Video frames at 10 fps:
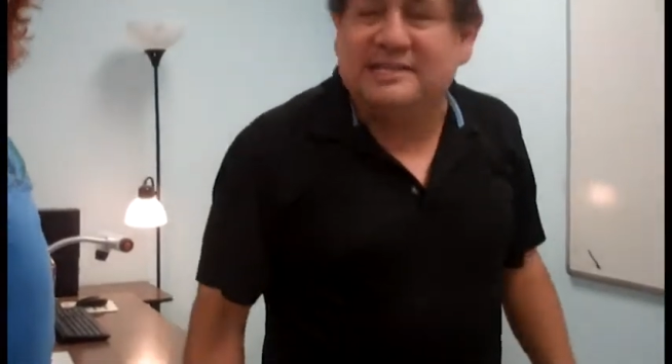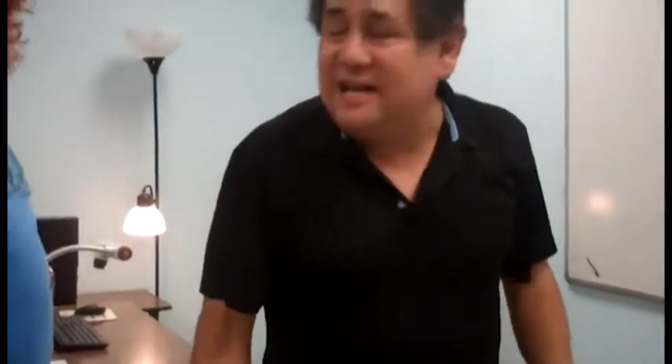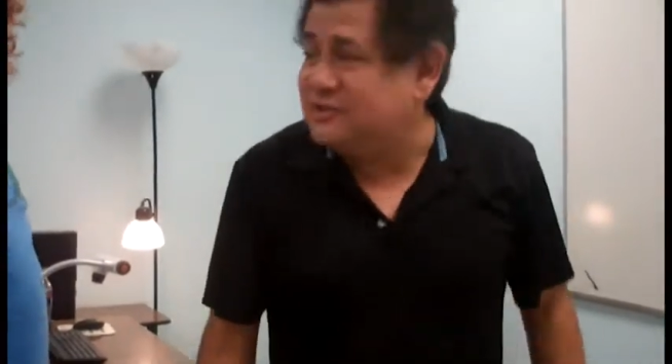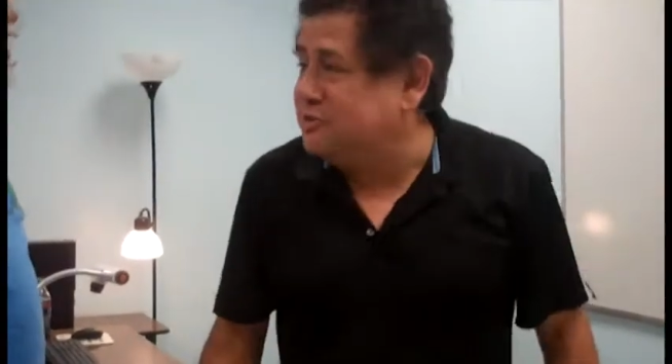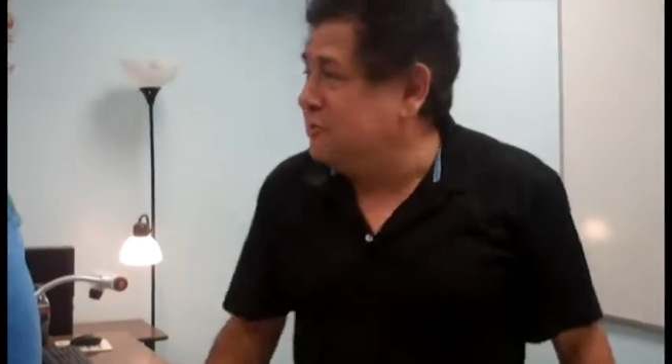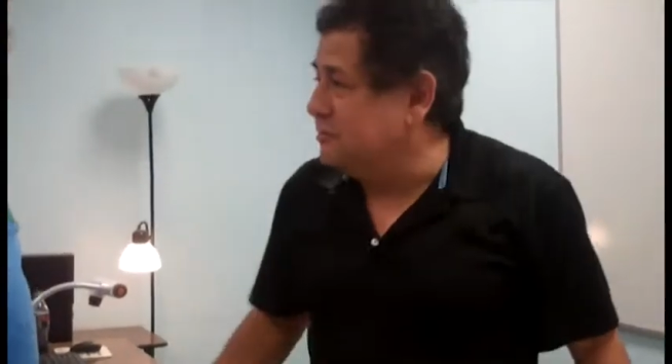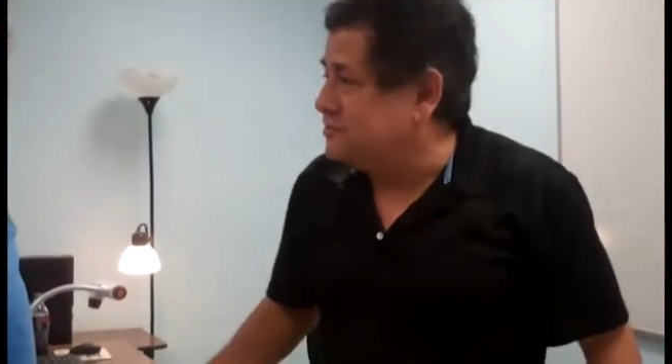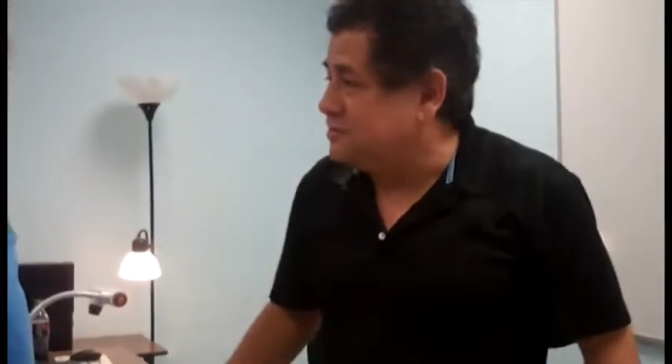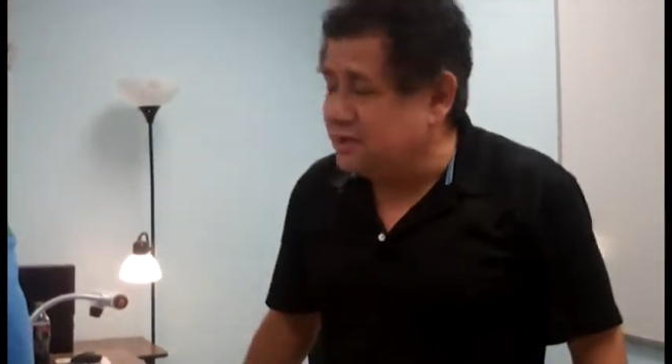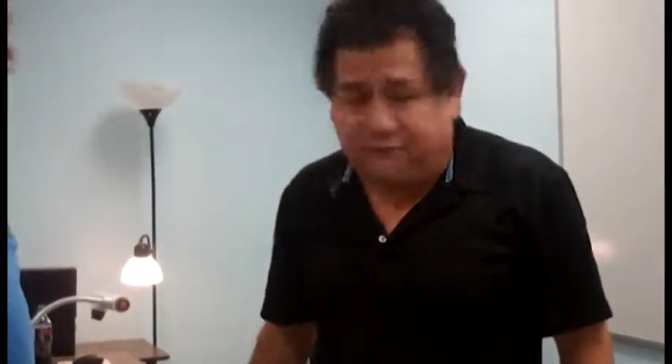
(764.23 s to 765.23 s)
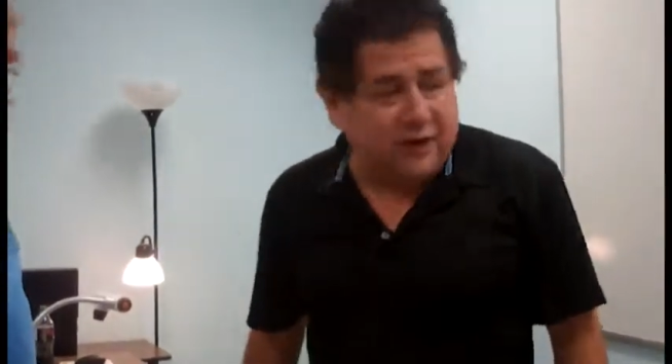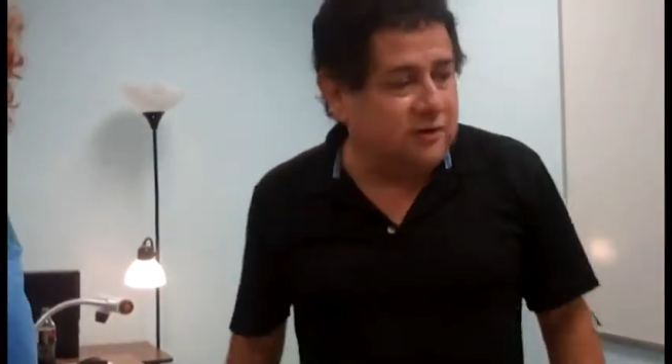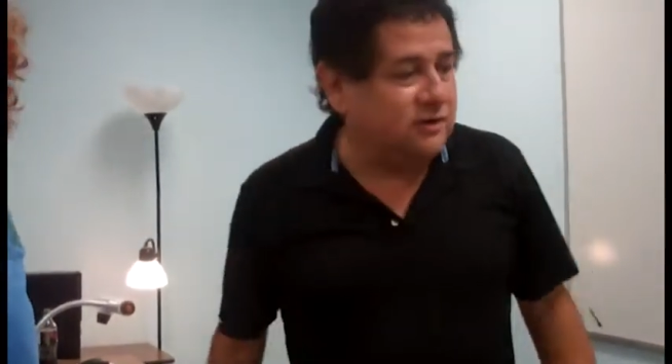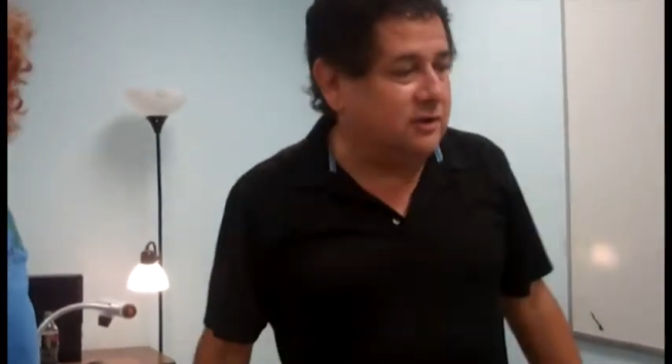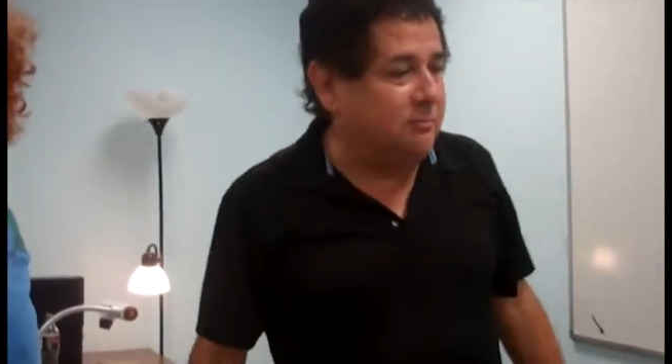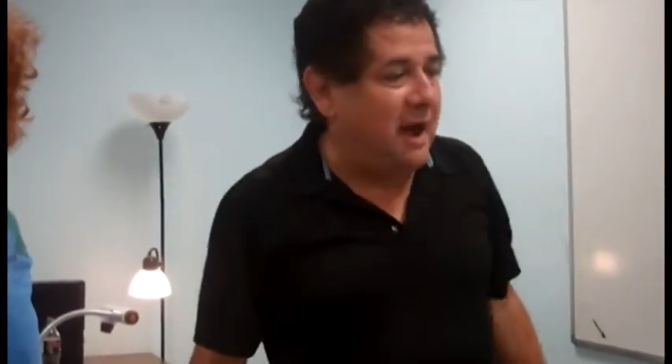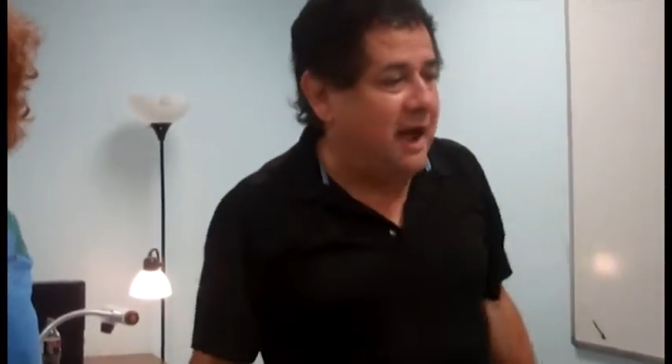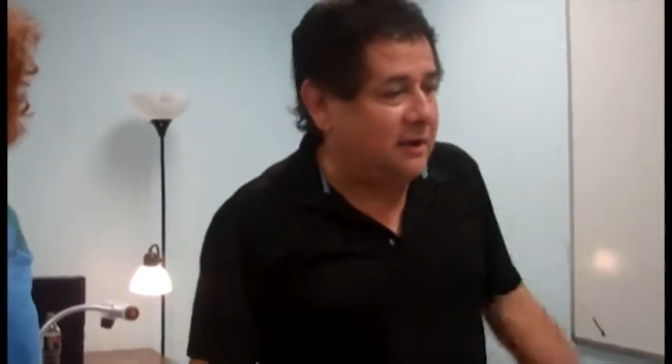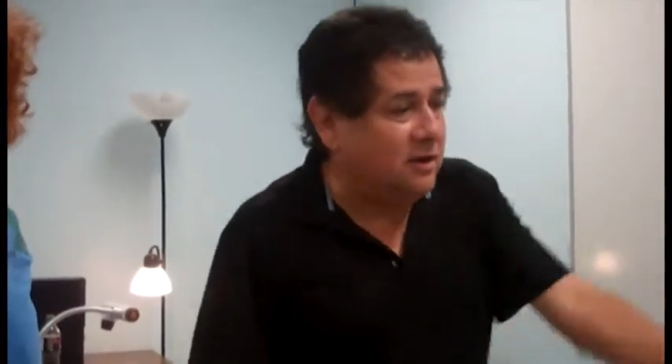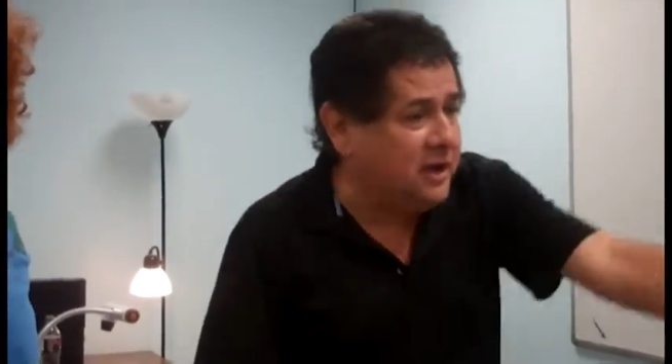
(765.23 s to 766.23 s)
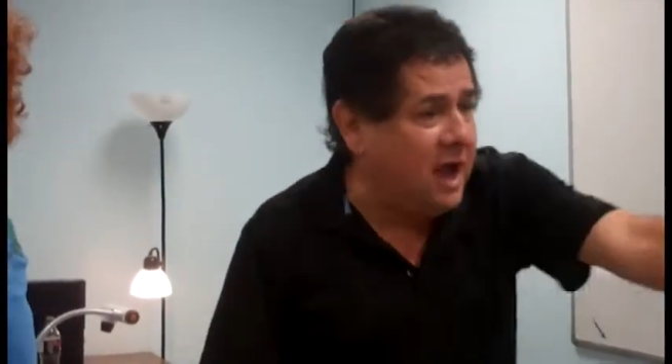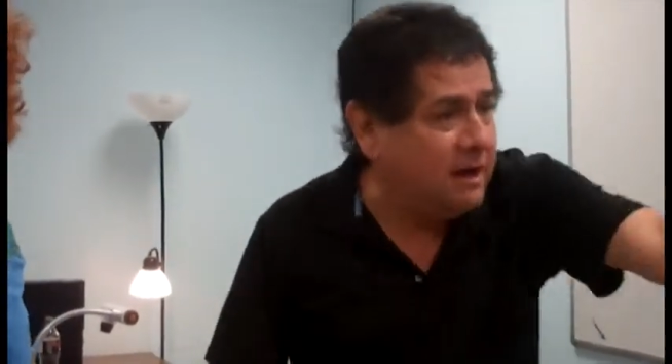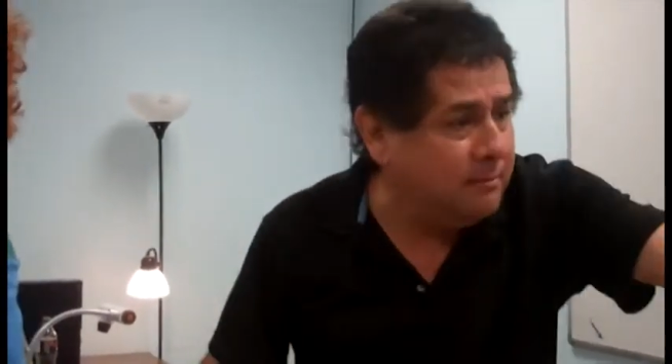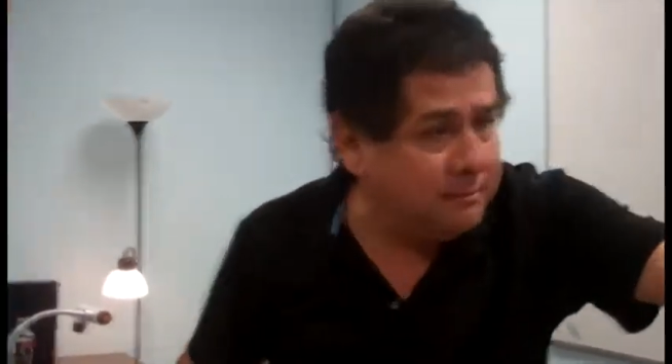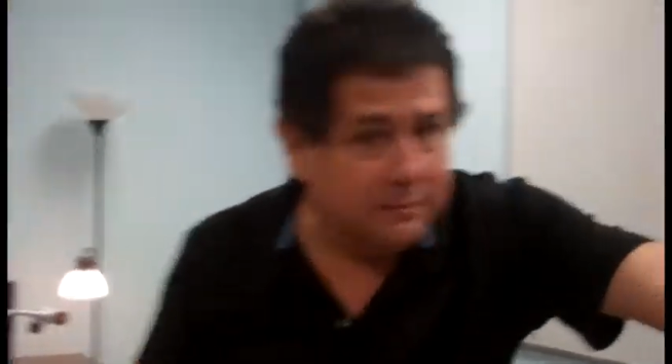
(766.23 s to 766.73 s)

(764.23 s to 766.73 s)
It's got two little stick figures on the back. Look at them.